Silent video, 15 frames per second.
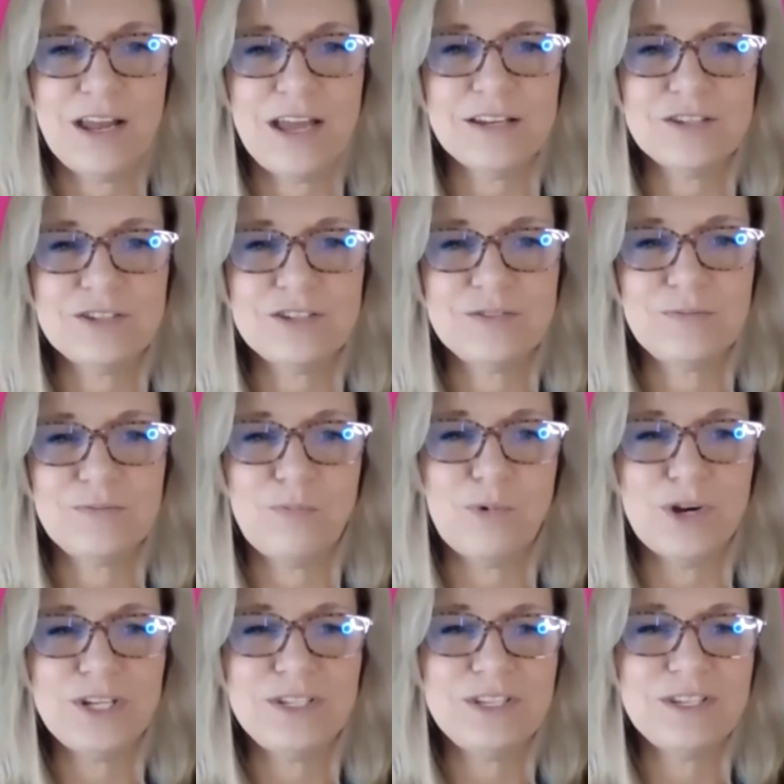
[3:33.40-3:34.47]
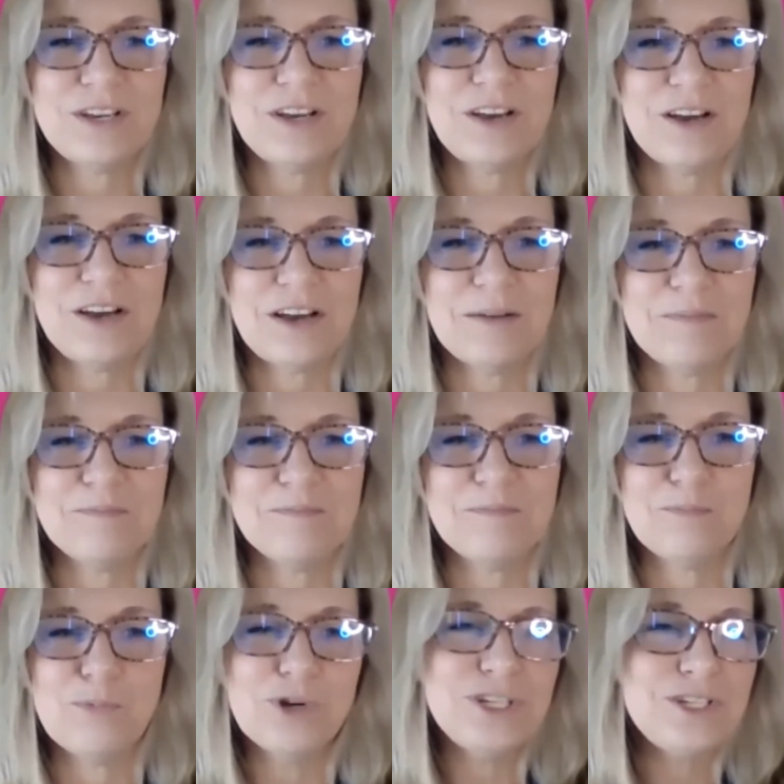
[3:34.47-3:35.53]
And what
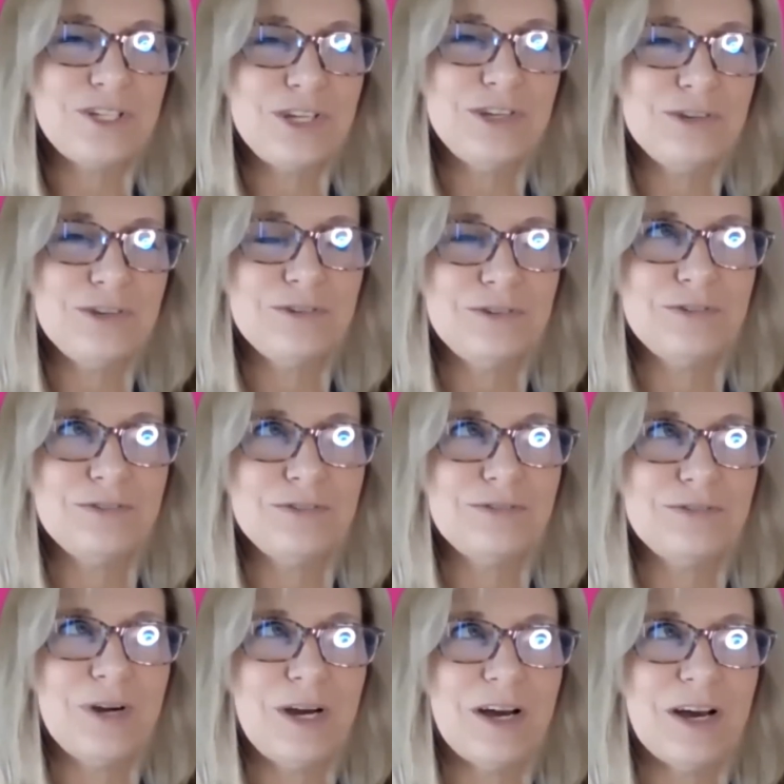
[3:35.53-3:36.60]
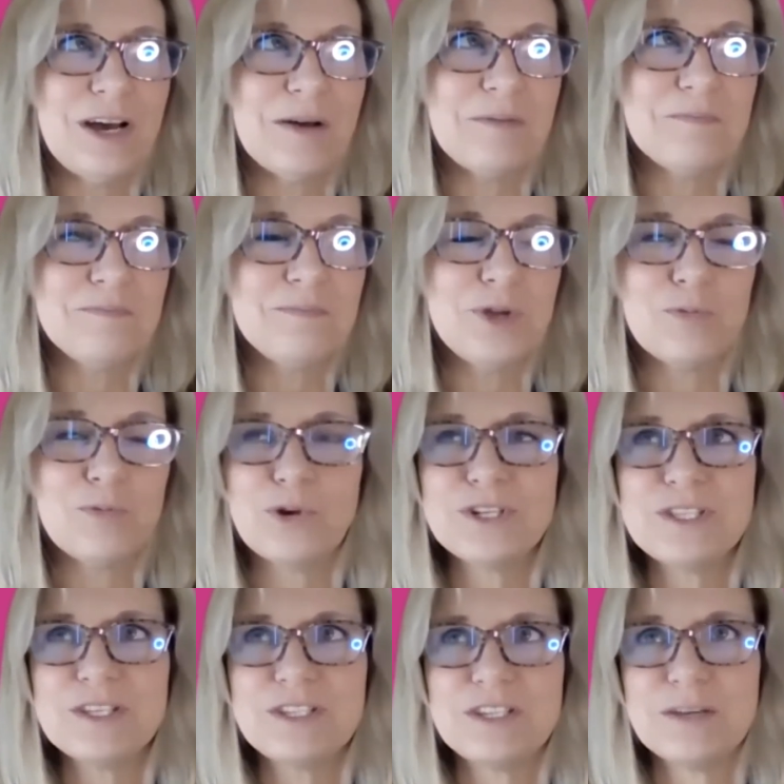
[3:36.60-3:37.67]
do you, what
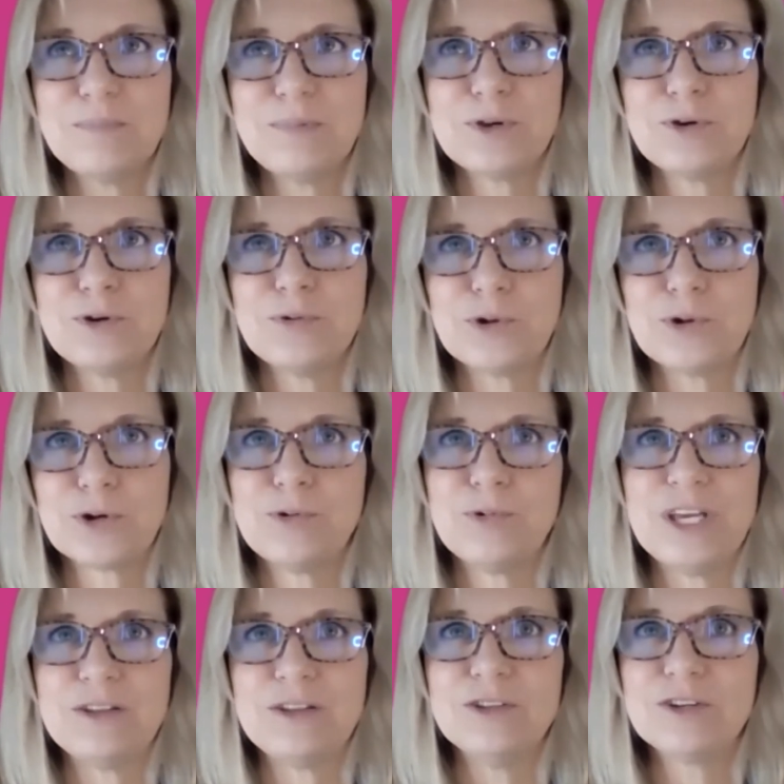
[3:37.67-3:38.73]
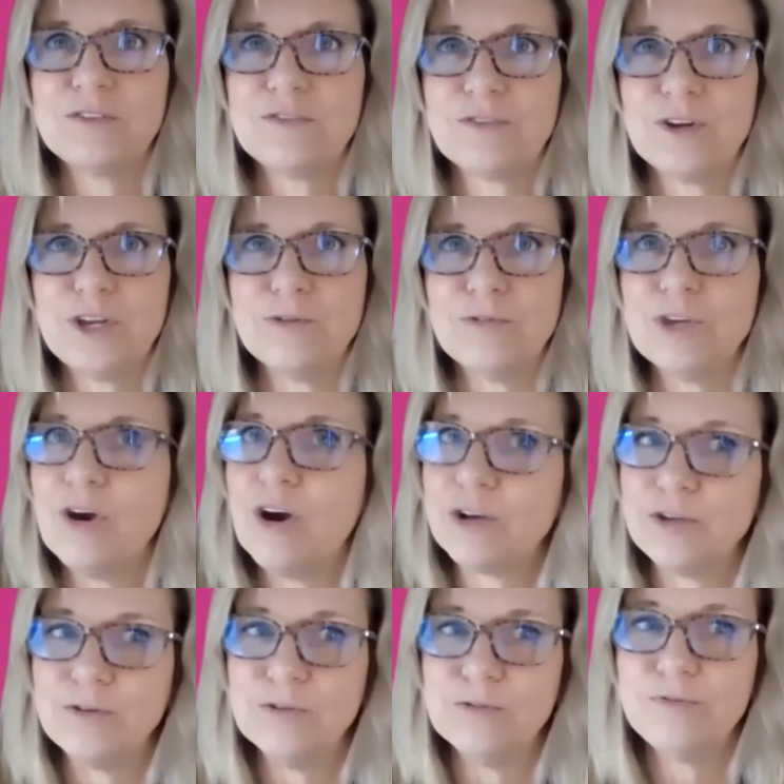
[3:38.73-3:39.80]
does a typical work week look for you? Are
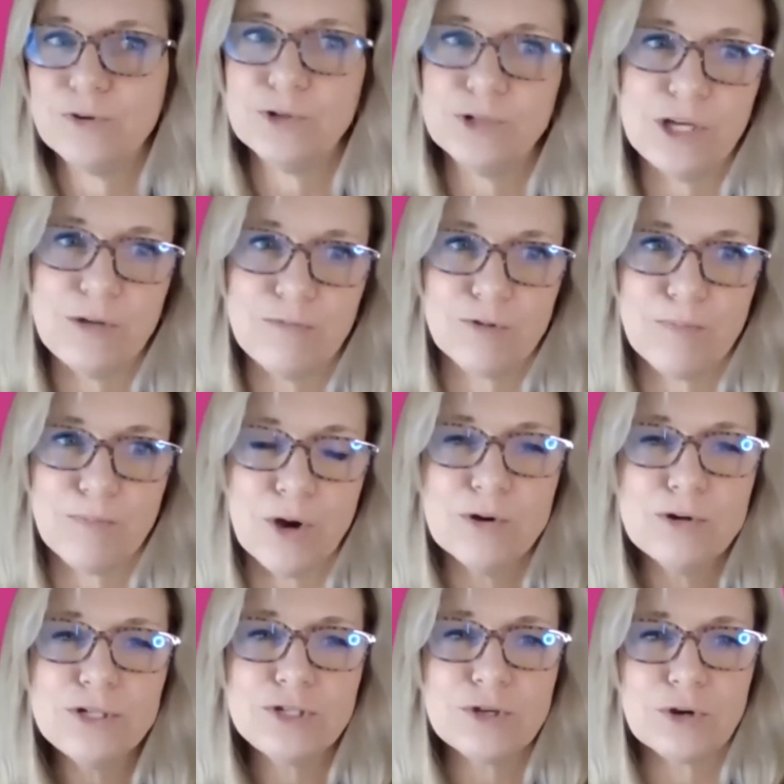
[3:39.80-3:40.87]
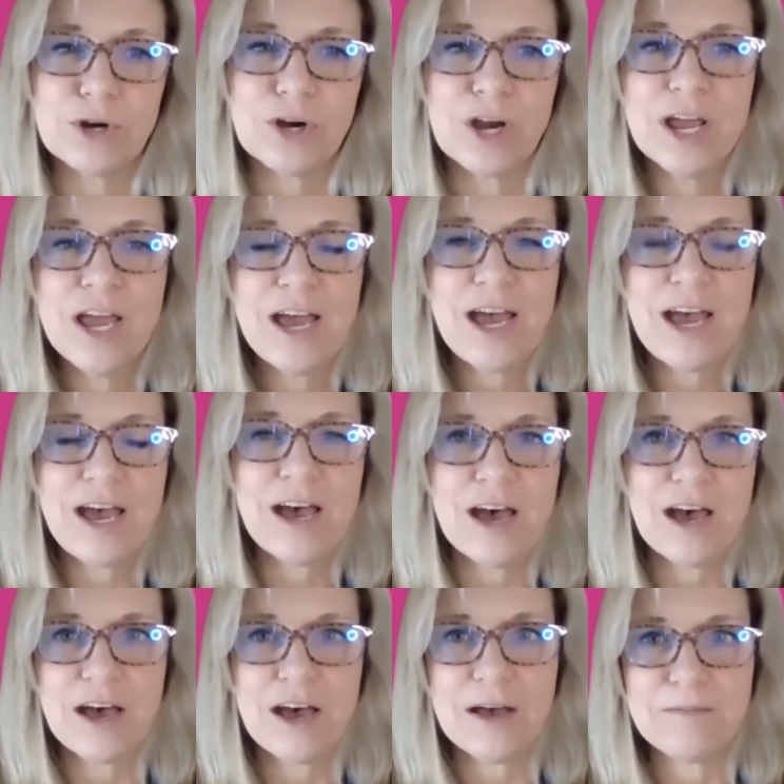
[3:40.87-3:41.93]
you fully remote, or
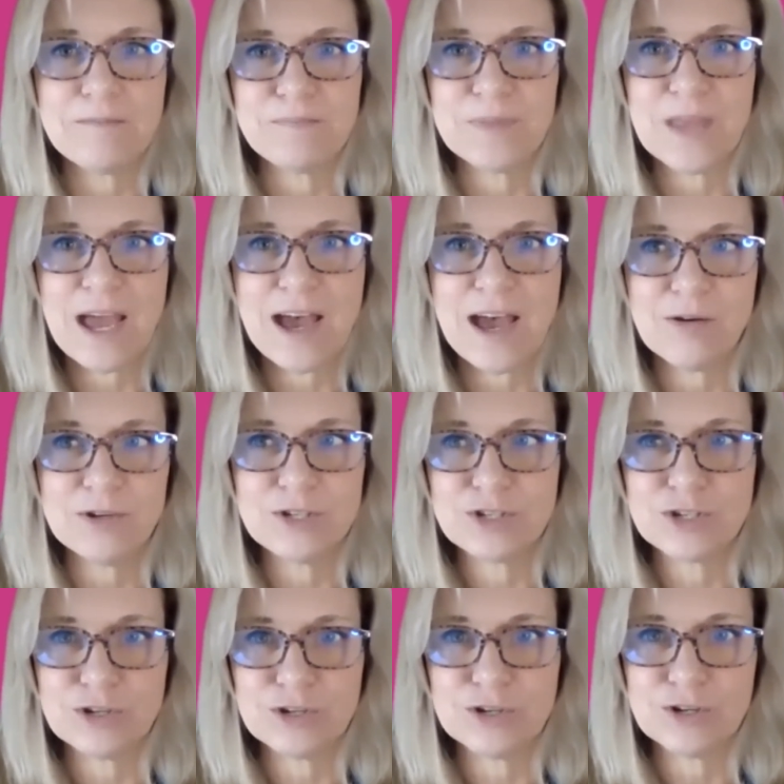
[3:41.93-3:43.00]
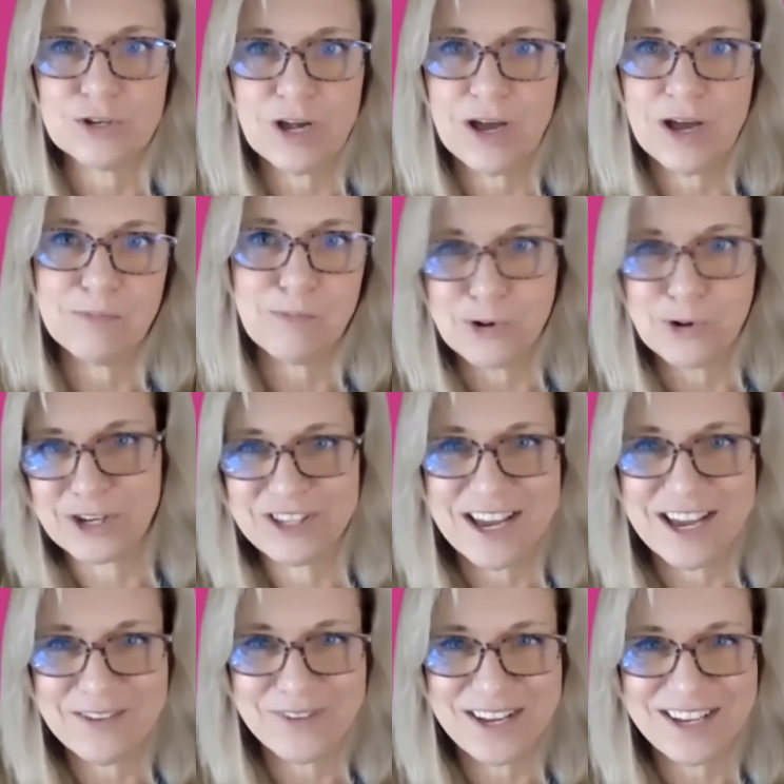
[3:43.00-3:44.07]
how is your work
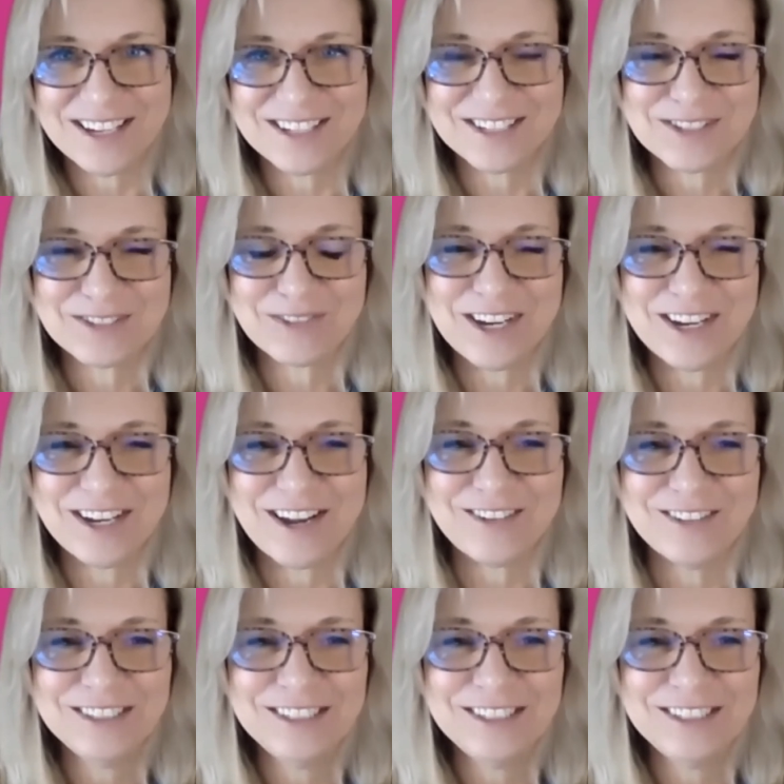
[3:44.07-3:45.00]
life, I guess, right now?